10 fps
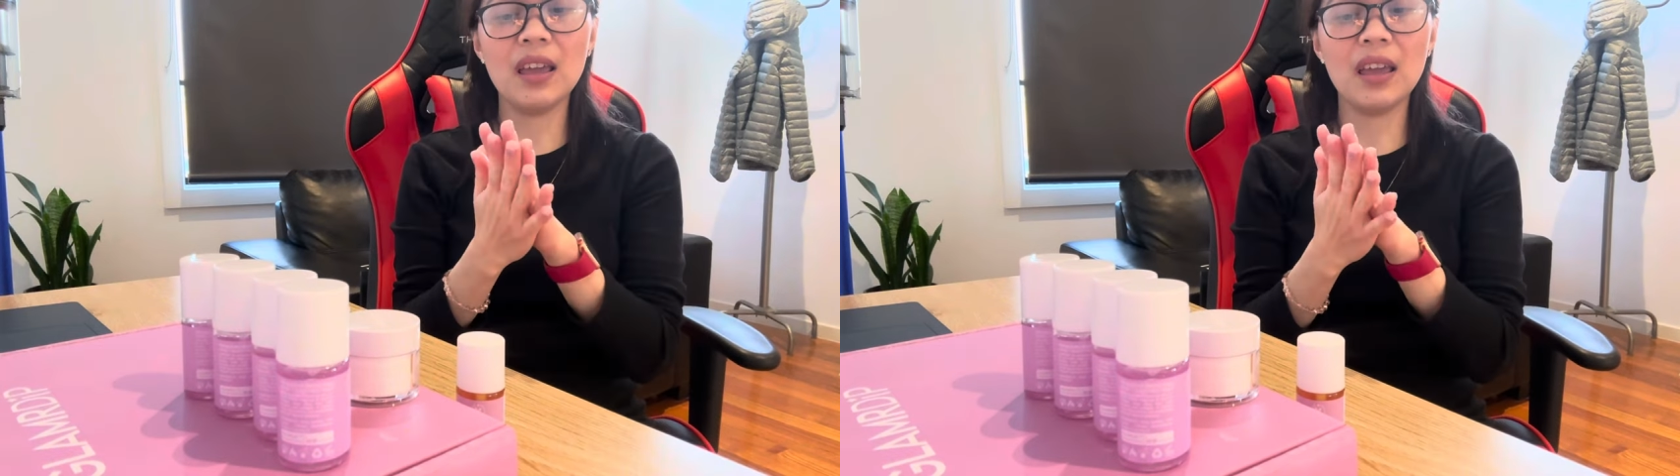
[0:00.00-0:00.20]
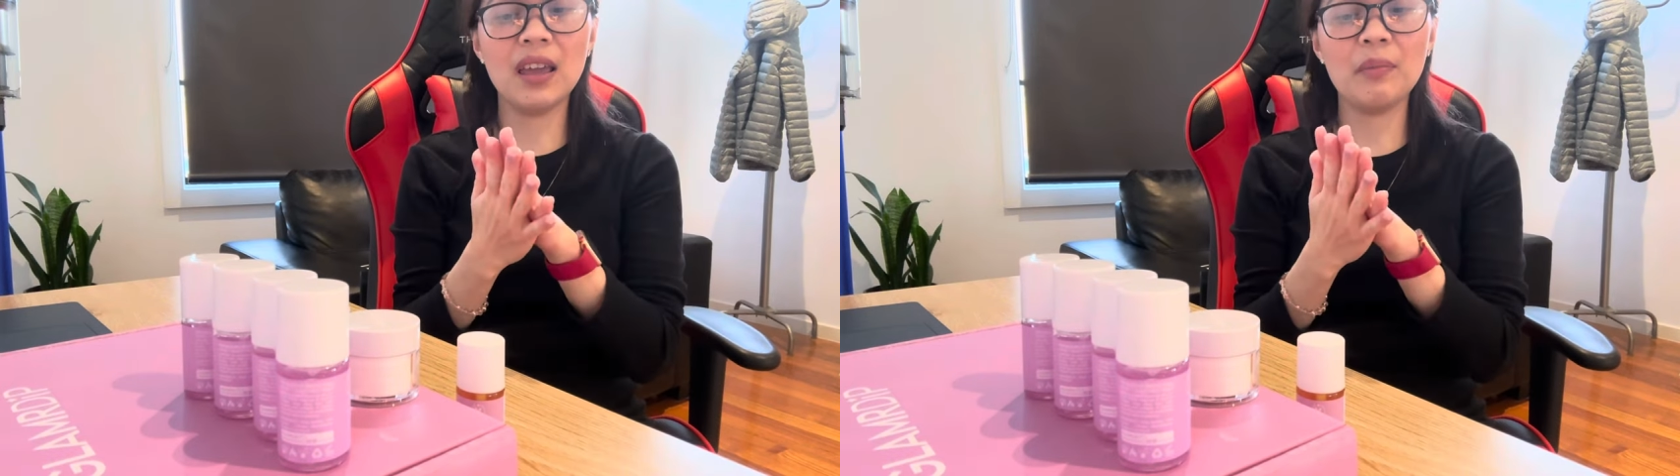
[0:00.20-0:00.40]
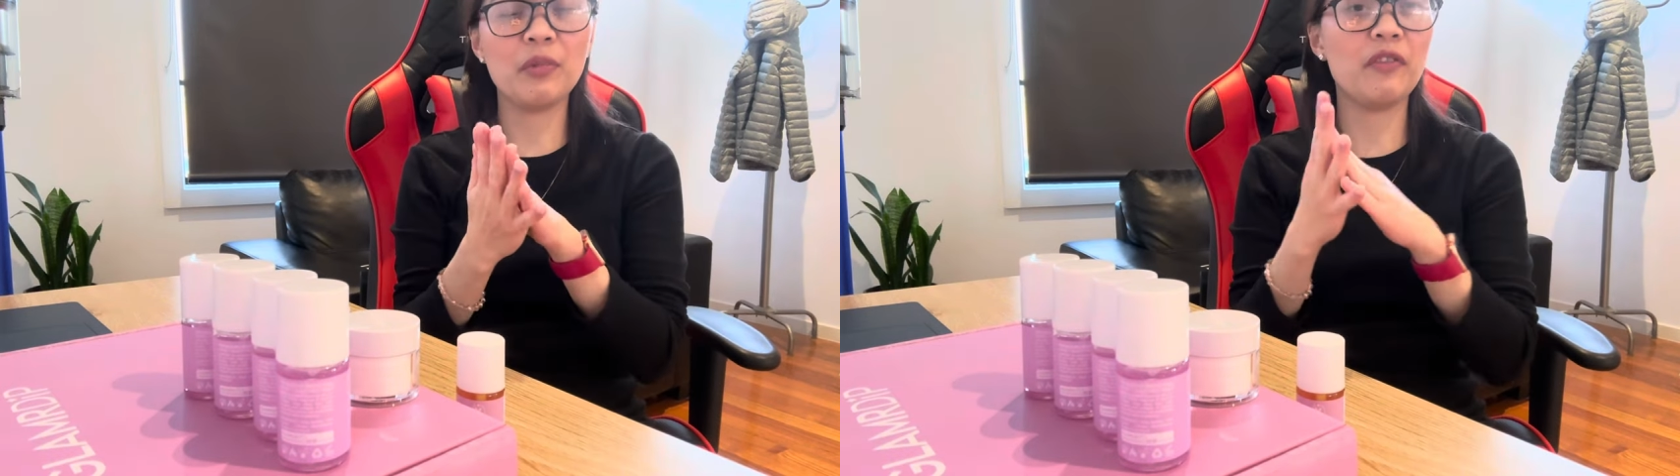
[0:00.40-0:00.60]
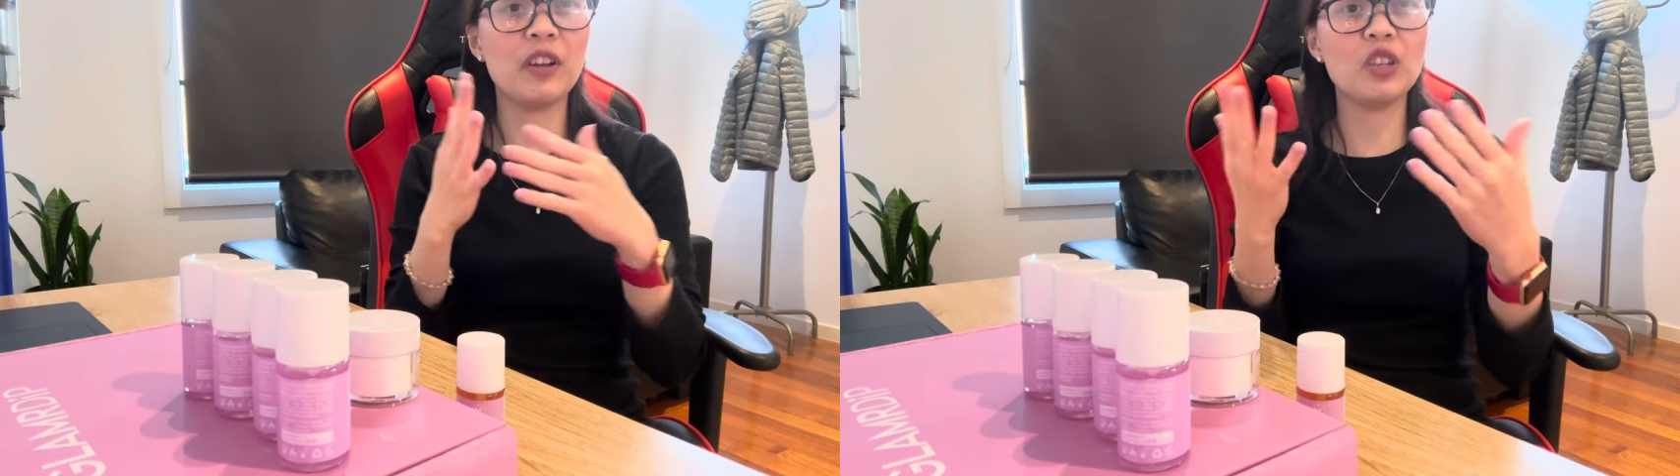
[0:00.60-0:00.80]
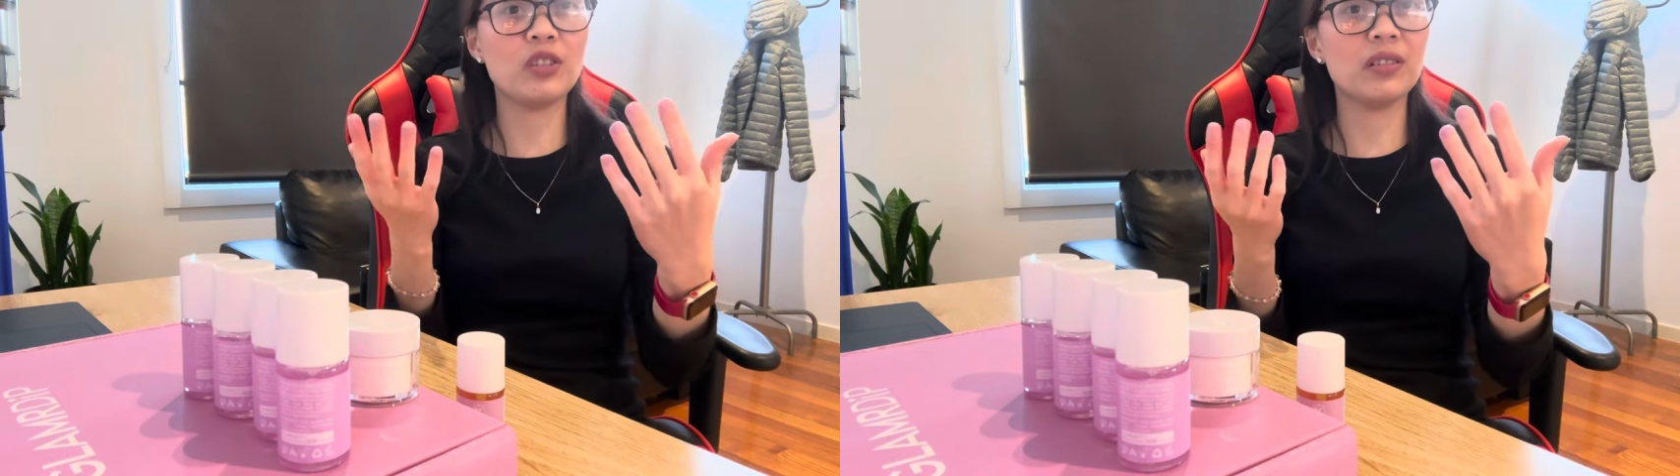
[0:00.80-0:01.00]
a
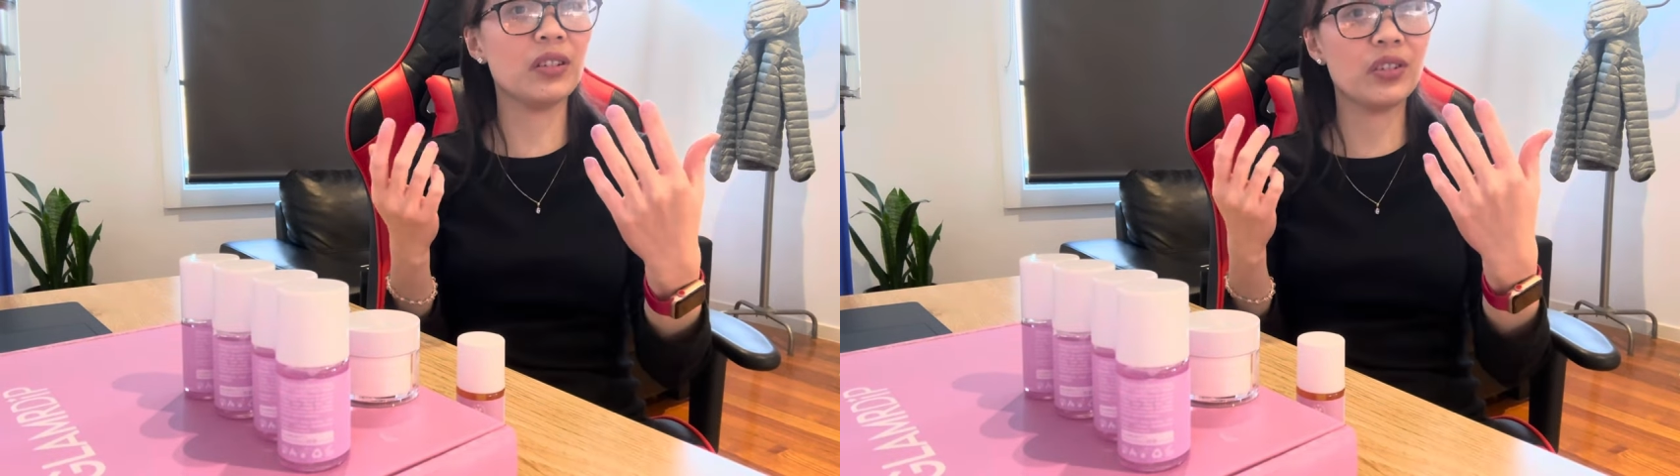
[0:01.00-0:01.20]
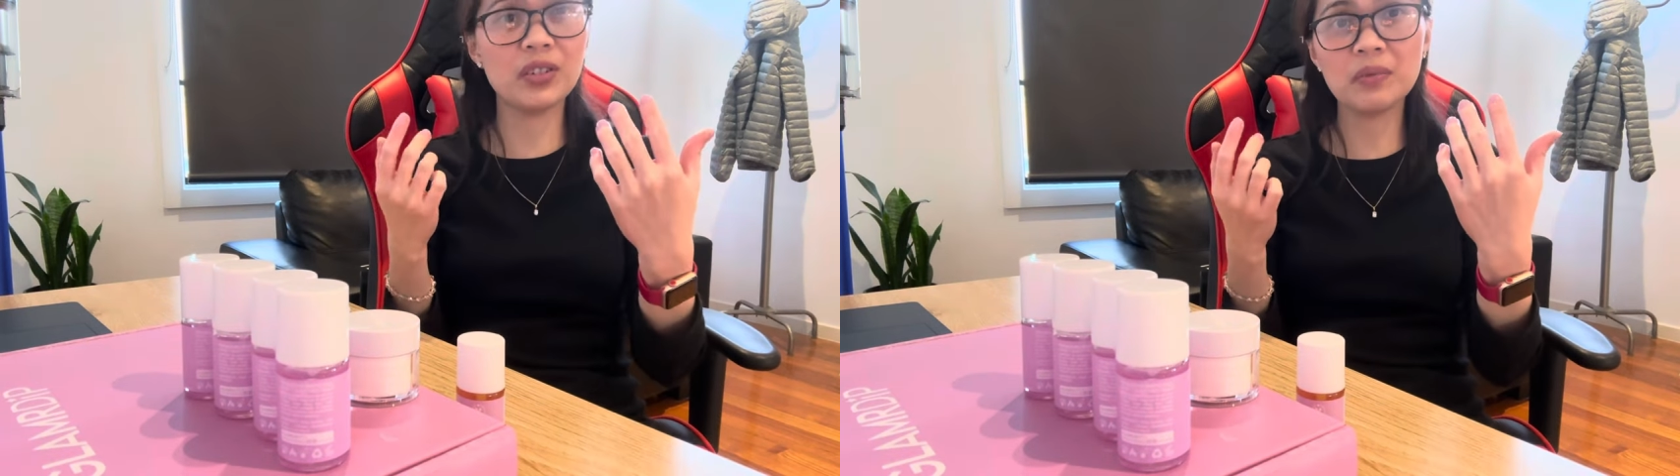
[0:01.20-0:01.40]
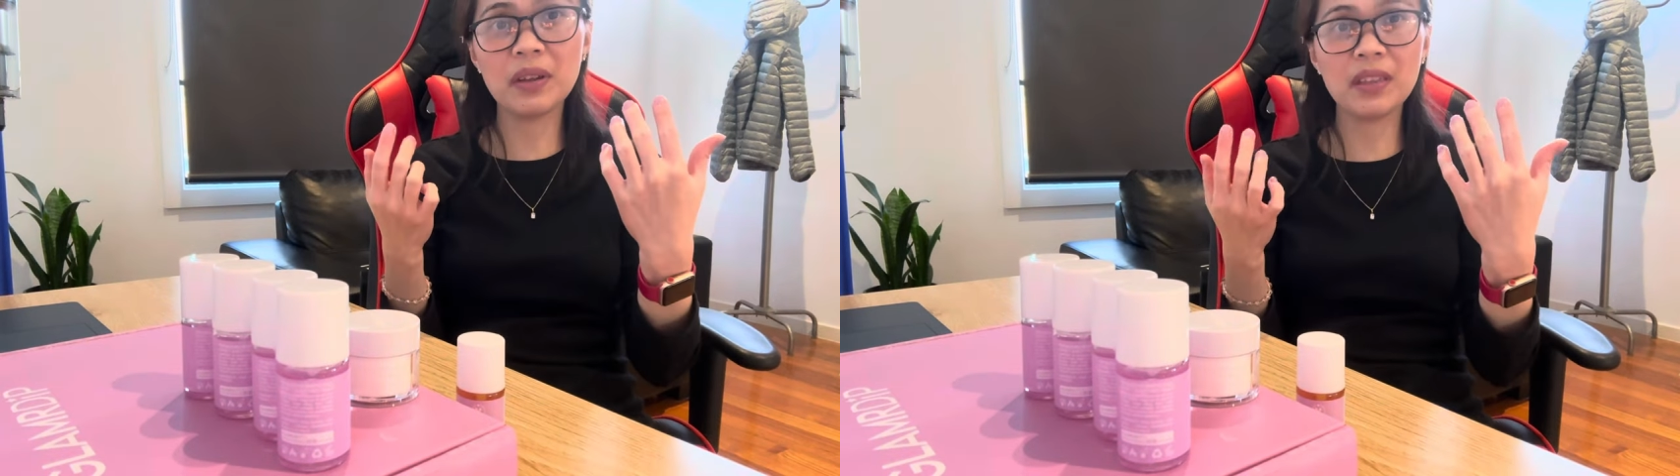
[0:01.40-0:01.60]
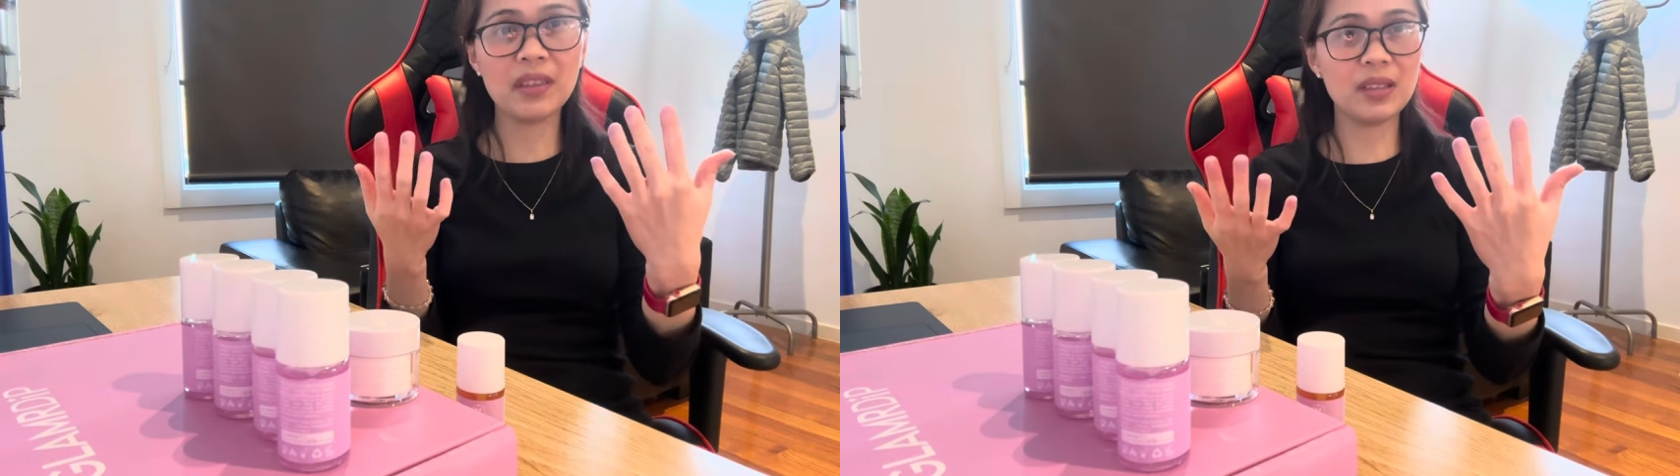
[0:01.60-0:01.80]
professional in doing